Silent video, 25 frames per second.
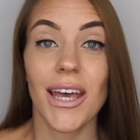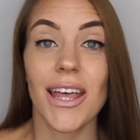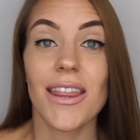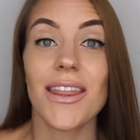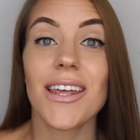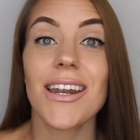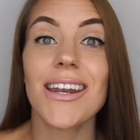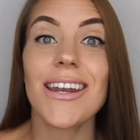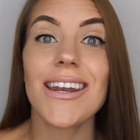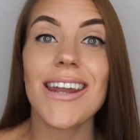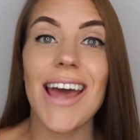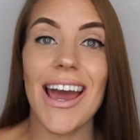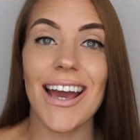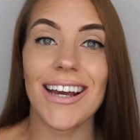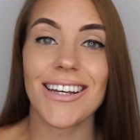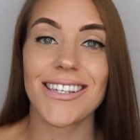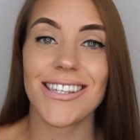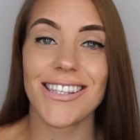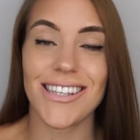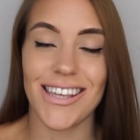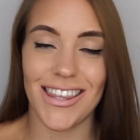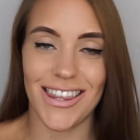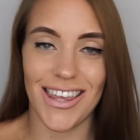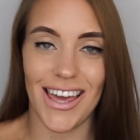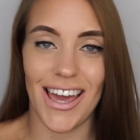The
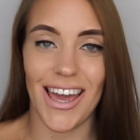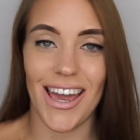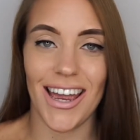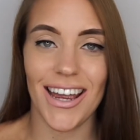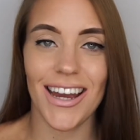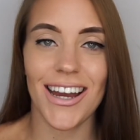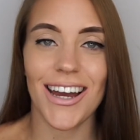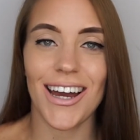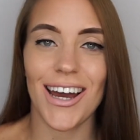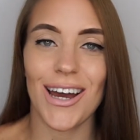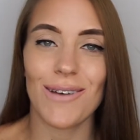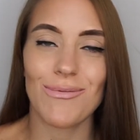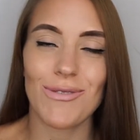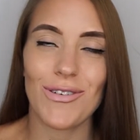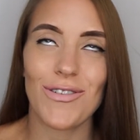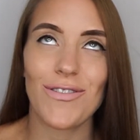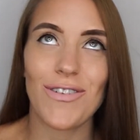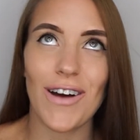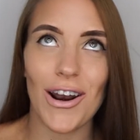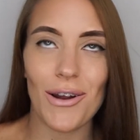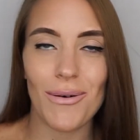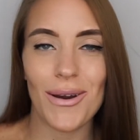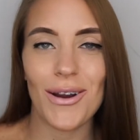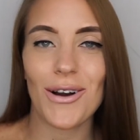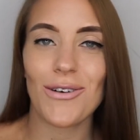next thing,
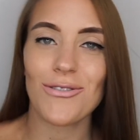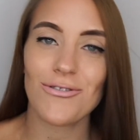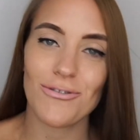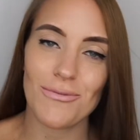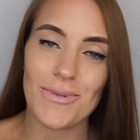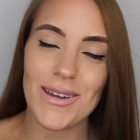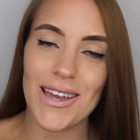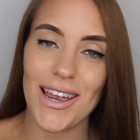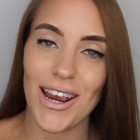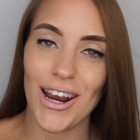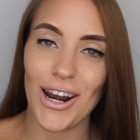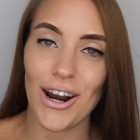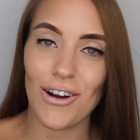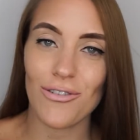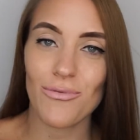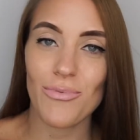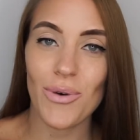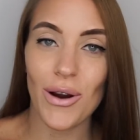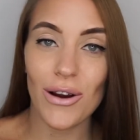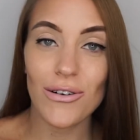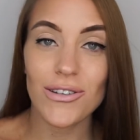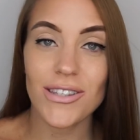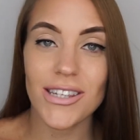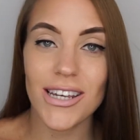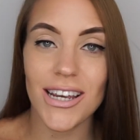following on from eating enough
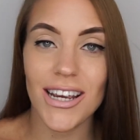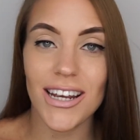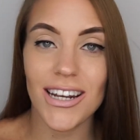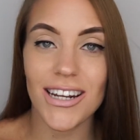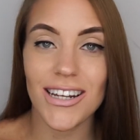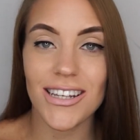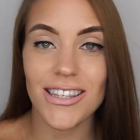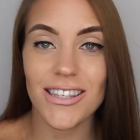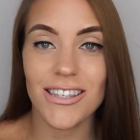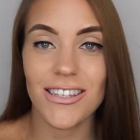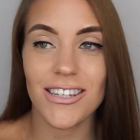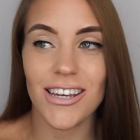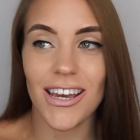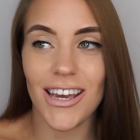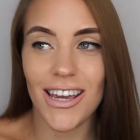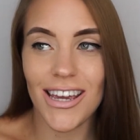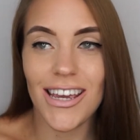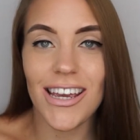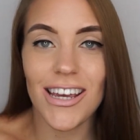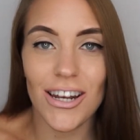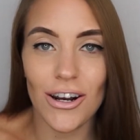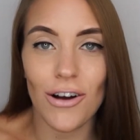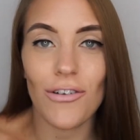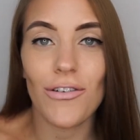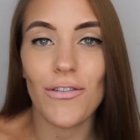protein, is to
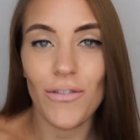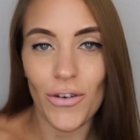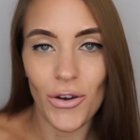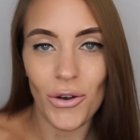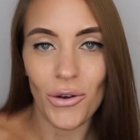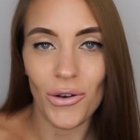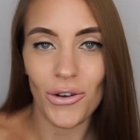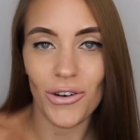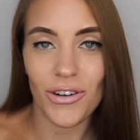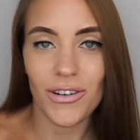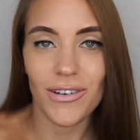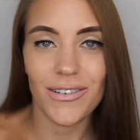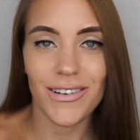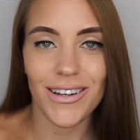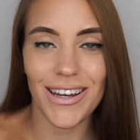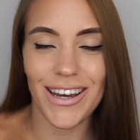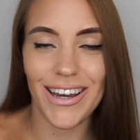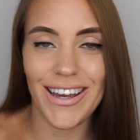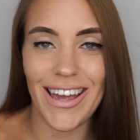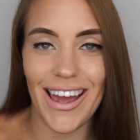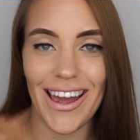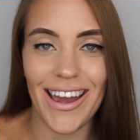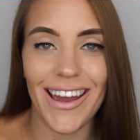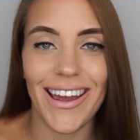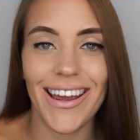eat enough food,
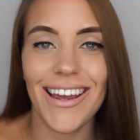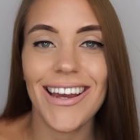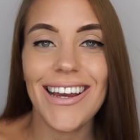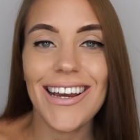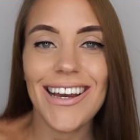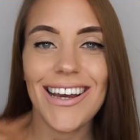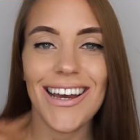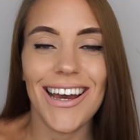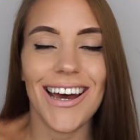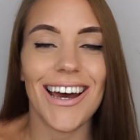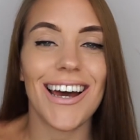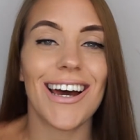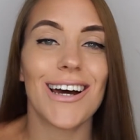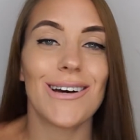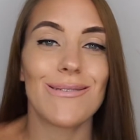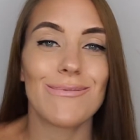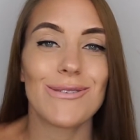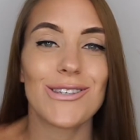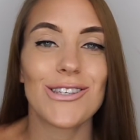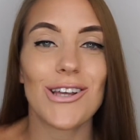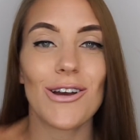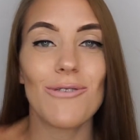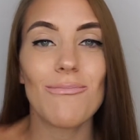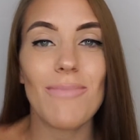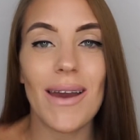okay?
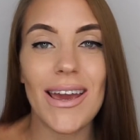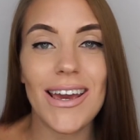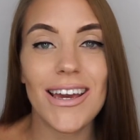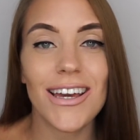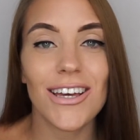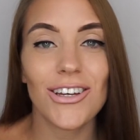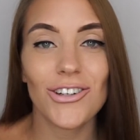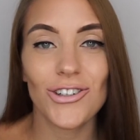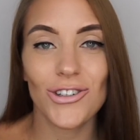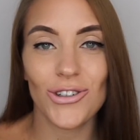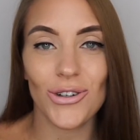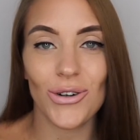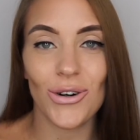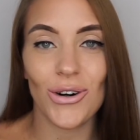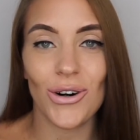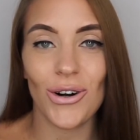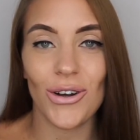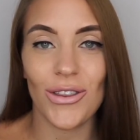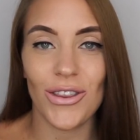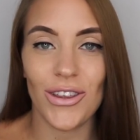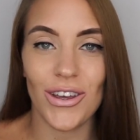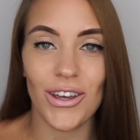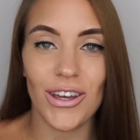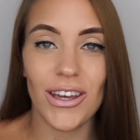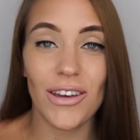So making sure
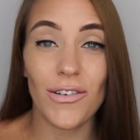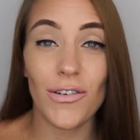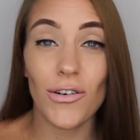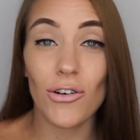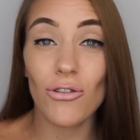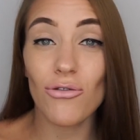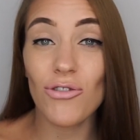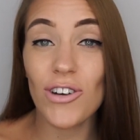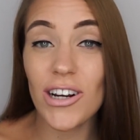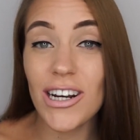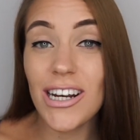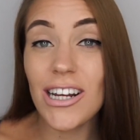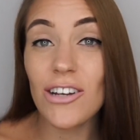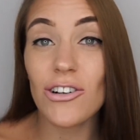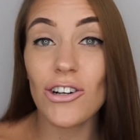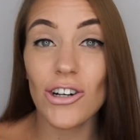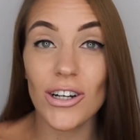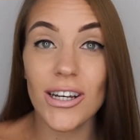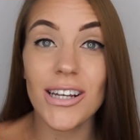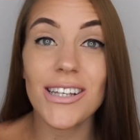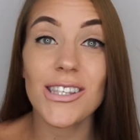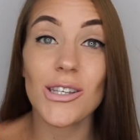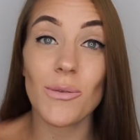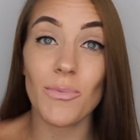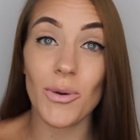that if you're really
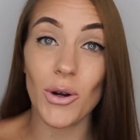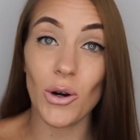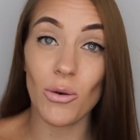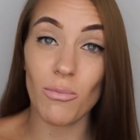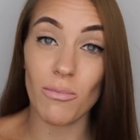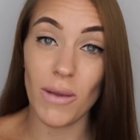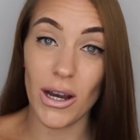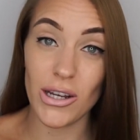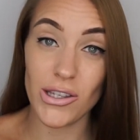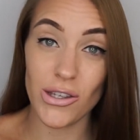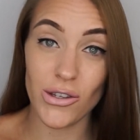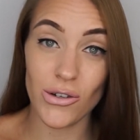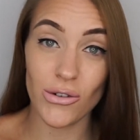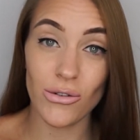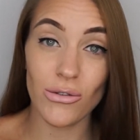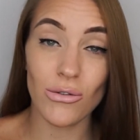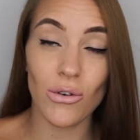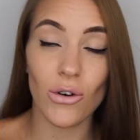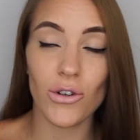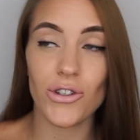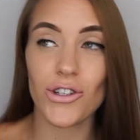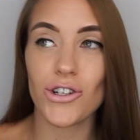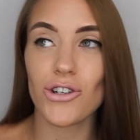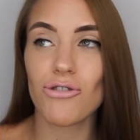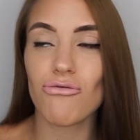looking to build muscle
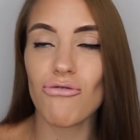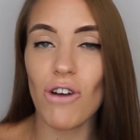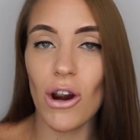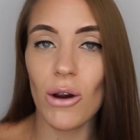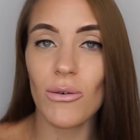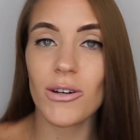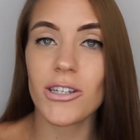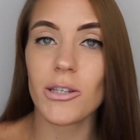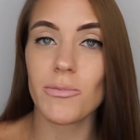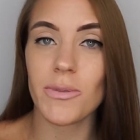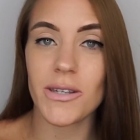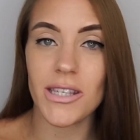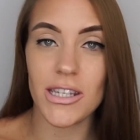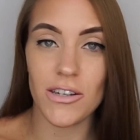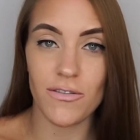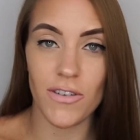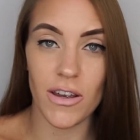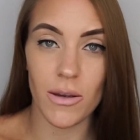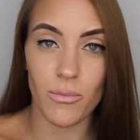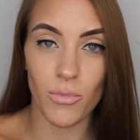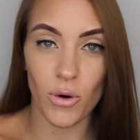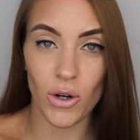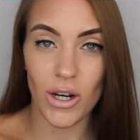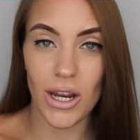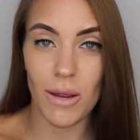or to grow a
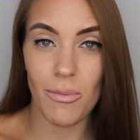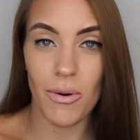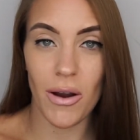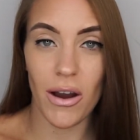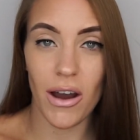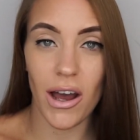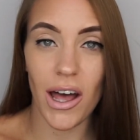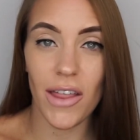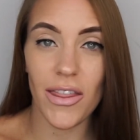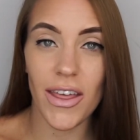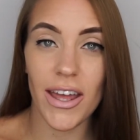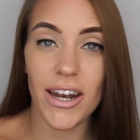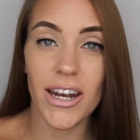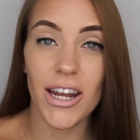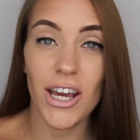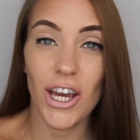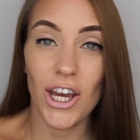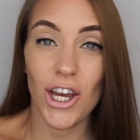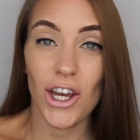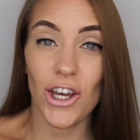specific body part, then